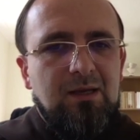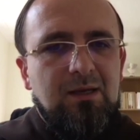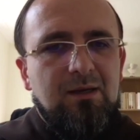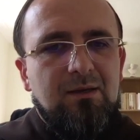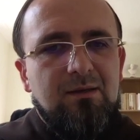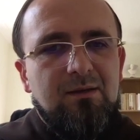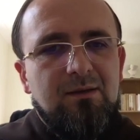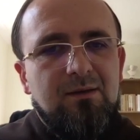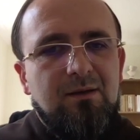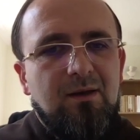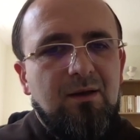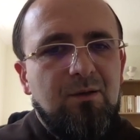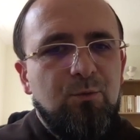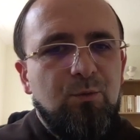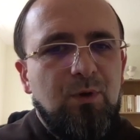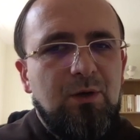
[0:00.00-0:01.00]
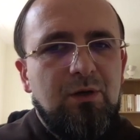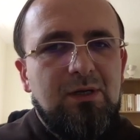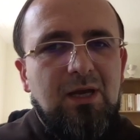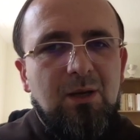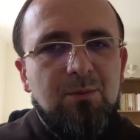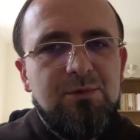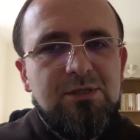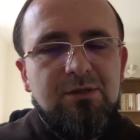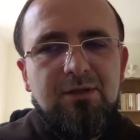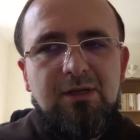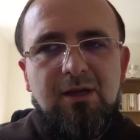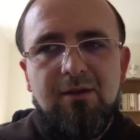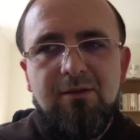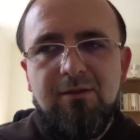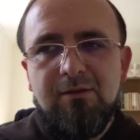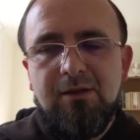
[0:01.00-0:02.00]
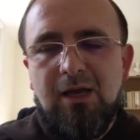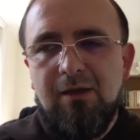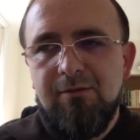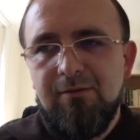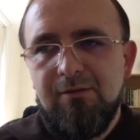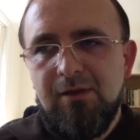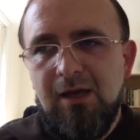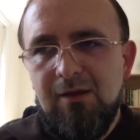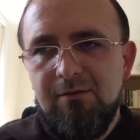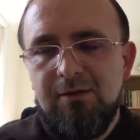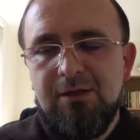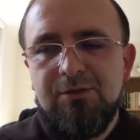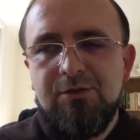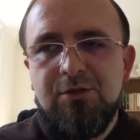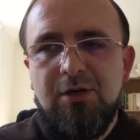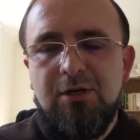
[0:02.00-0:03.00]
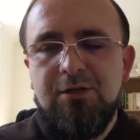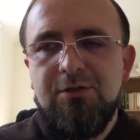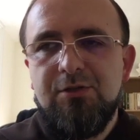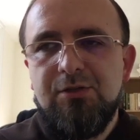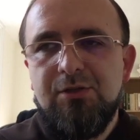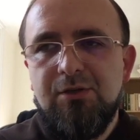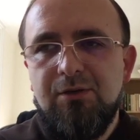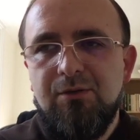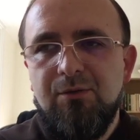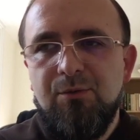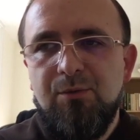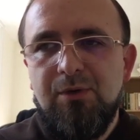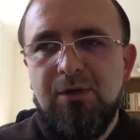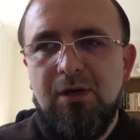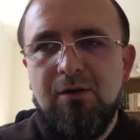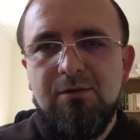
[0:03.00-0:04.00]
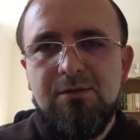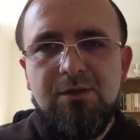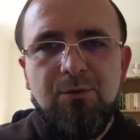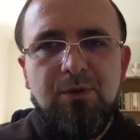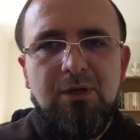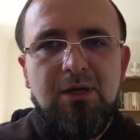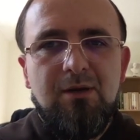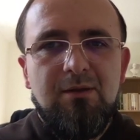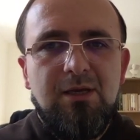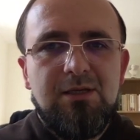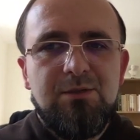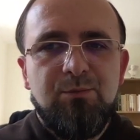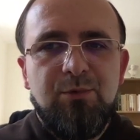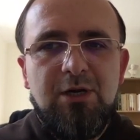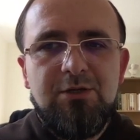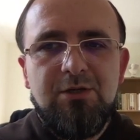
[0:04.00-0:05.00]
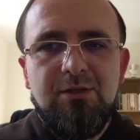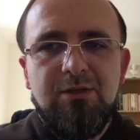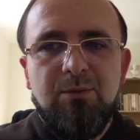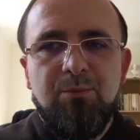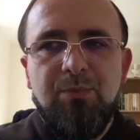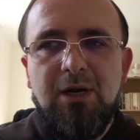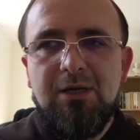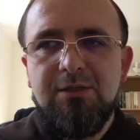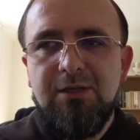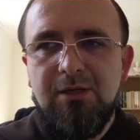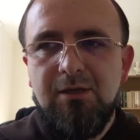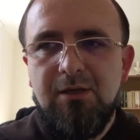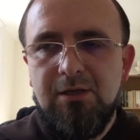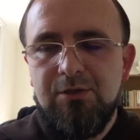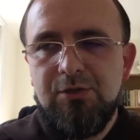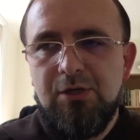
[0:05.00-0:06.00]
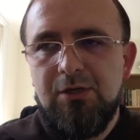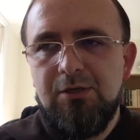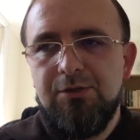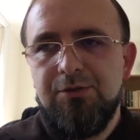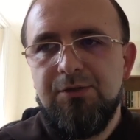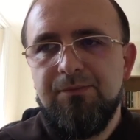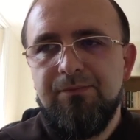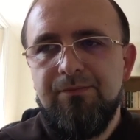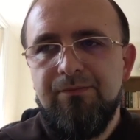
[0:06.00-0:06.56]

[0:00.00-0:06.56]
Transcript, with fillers: Uh, when it comes to the Catholic Church, uh, we also hear the expression the particular church.